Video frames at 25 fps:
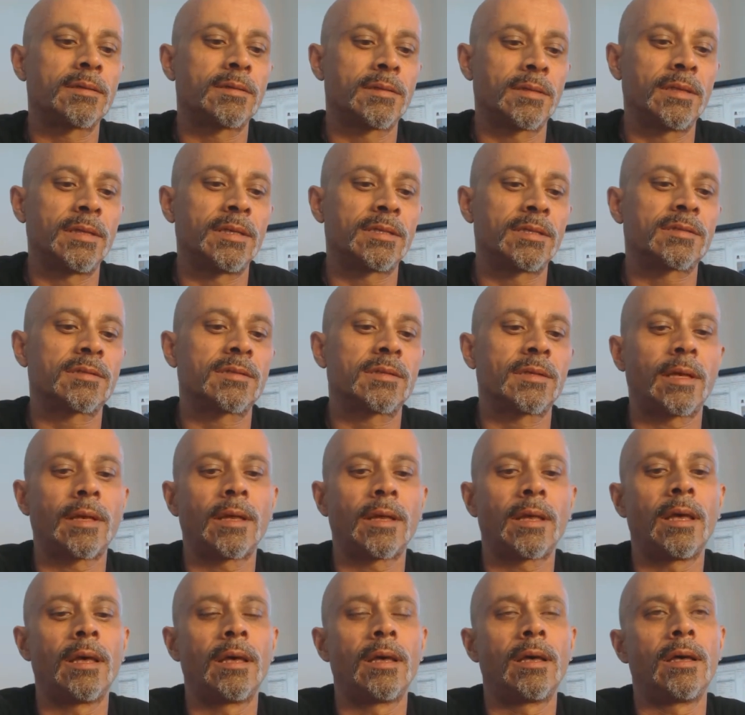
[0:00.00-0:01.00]
to this.
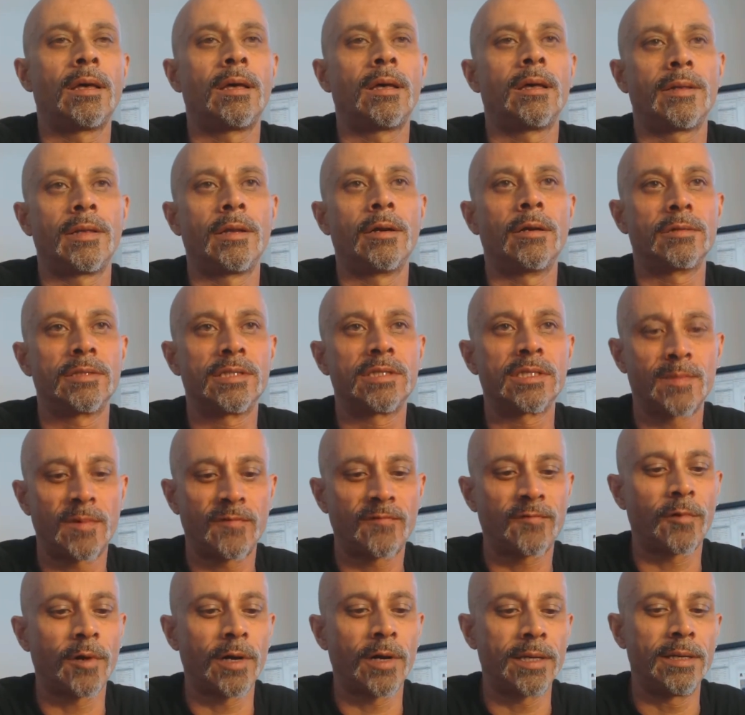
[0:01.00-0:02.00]
Just
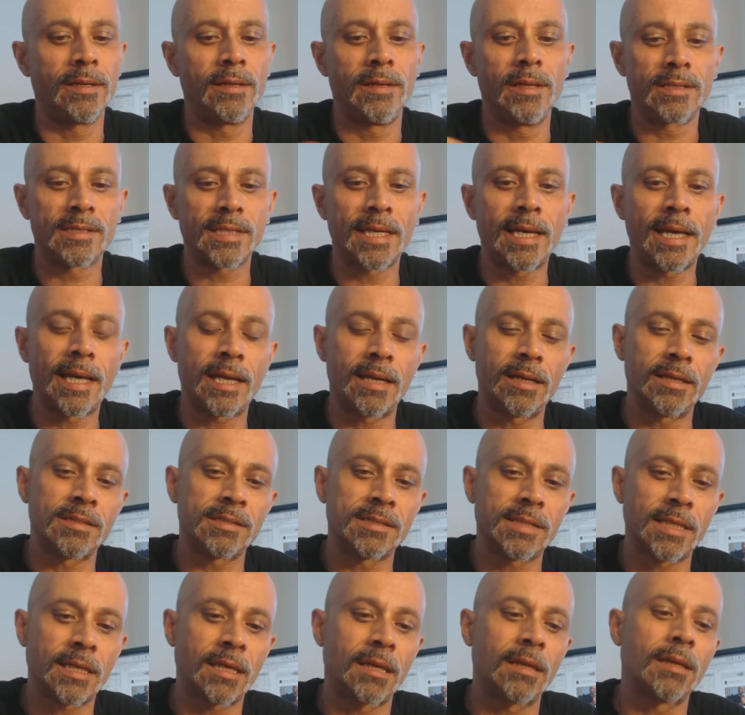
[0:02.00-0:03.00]
before I did this, I added a
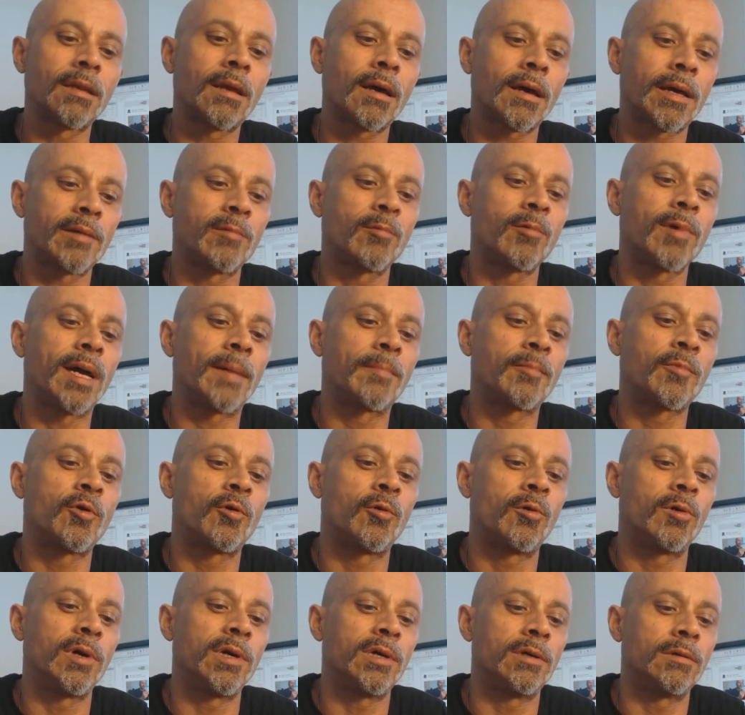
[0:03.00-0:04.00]
second 9 wrap
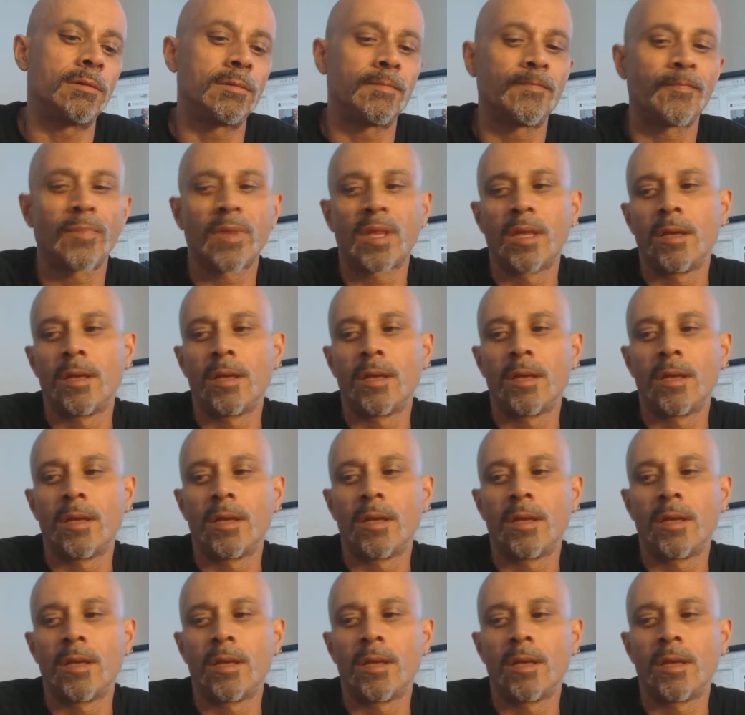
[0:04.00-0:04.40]
coil.